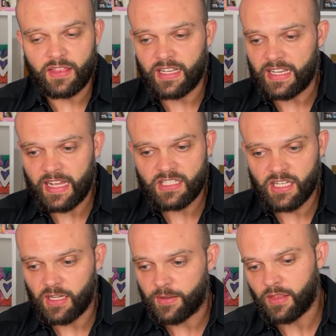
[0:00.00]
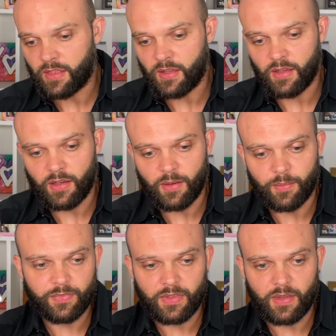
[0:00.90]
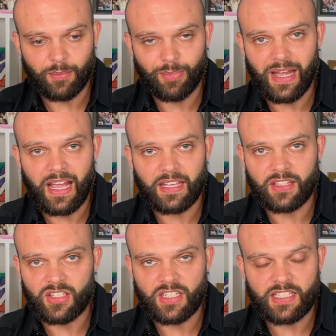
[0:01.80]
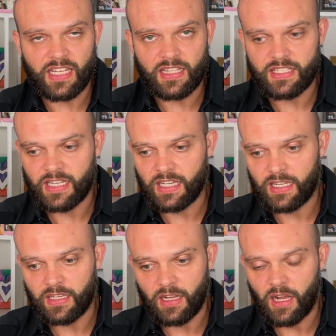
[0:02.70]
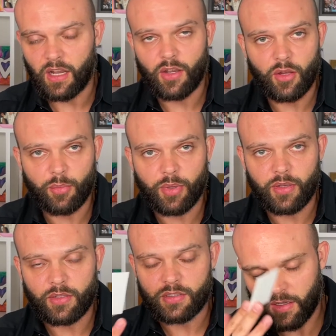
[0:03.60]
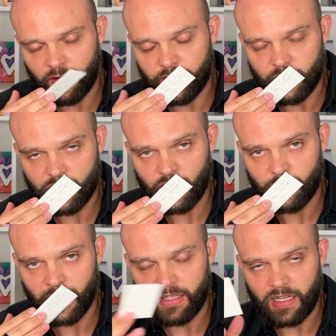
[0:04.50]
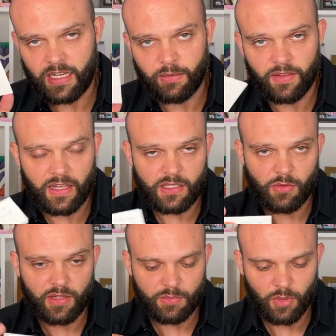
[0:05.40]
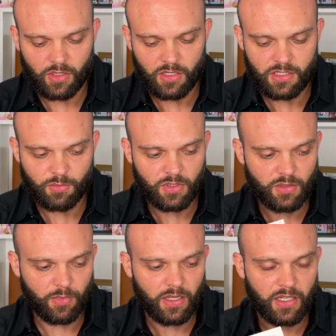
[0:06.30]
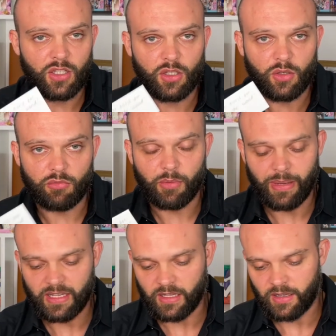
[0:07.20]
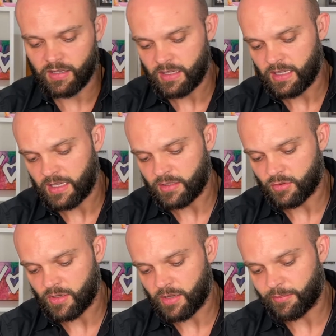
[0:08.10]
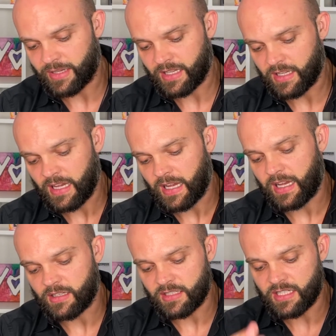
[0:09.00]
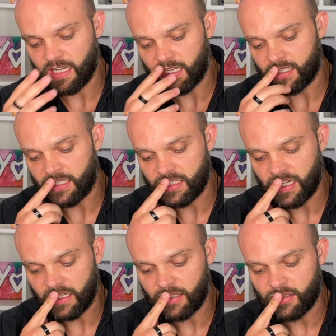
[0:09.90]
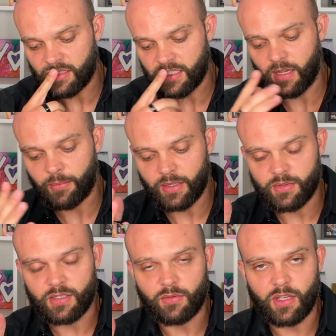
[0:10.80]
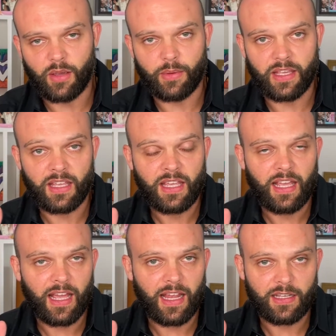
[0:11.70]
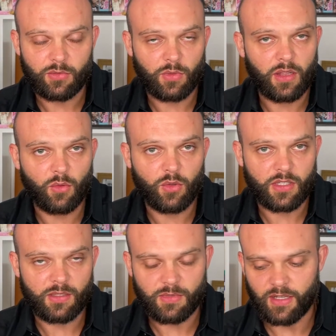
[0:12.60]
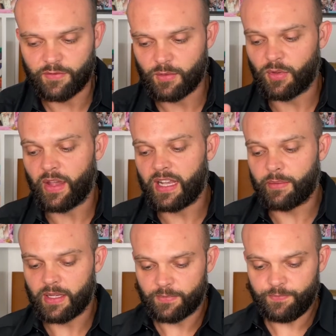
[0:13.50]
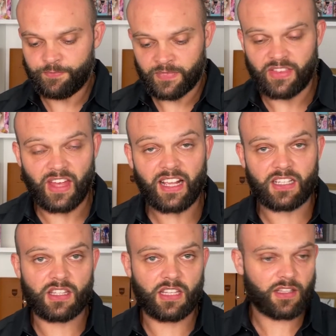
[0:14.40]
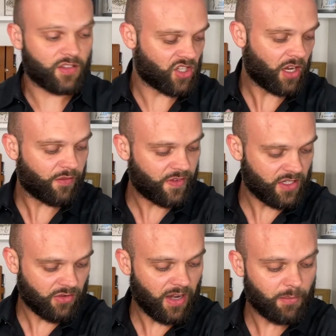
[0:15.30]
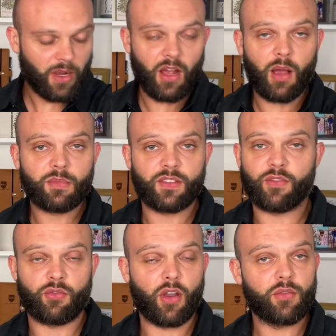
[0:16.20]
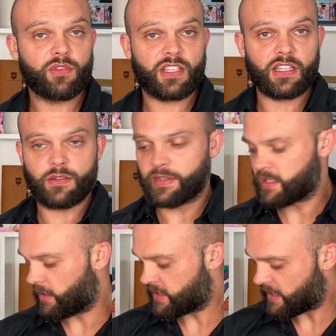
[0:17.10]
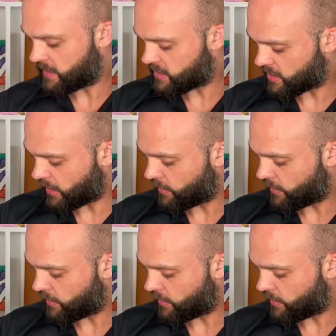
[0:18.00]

letter, the bag that she sent it in, unopened. I feel so bad. Anyway, that's why this podcast is sponsored by you, Rebecca, and your company. And I did actually check that your company was still going and will order some stuff from you. Anyway, thanks. This shirt fits great. My arms have grown since 2019, so